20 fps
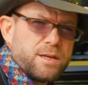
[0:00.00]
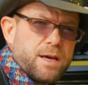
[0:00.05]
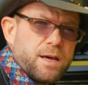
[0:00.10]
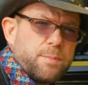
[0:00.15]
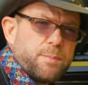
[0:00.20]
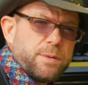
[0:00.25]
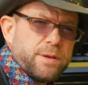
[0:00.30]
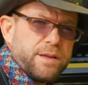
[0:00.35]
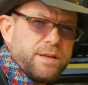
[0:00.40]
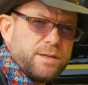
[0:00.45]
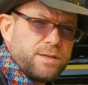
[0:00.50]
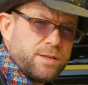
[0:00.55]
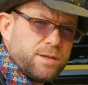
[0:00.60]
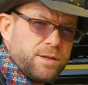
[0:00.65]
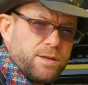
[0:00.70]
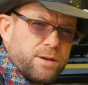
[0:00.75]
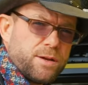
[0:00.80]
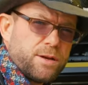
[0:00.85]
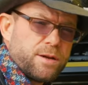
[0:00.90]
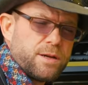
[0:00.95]
it up into
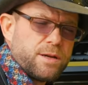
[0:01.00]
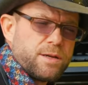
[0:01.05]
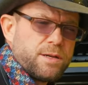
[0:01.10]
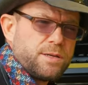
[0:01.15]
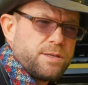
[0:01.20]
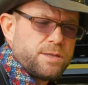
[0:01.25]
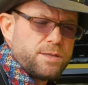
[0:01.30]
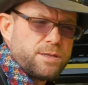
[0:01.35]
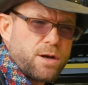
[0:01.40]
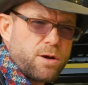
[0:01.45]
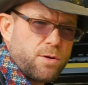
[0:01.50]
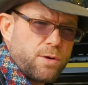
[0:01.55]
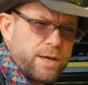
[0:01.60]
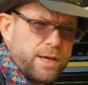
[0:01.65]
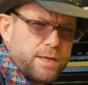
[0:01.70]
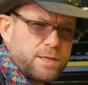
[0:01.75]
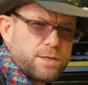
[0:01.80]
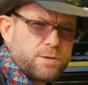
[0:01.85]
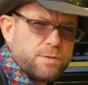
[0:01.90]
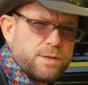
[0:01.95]
your tow
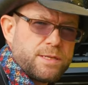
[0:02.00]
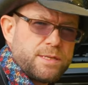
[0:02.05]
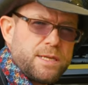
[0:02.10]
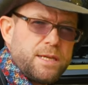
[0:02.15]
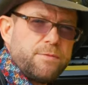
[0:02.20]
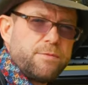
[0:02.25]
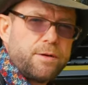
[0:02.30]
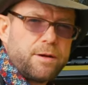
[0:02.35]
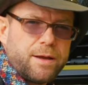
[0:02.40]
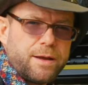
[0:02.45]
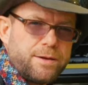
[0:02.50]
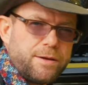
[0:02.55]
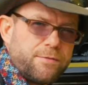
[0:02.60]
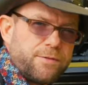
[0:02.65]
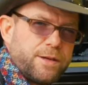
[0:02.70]
hitch receiver on your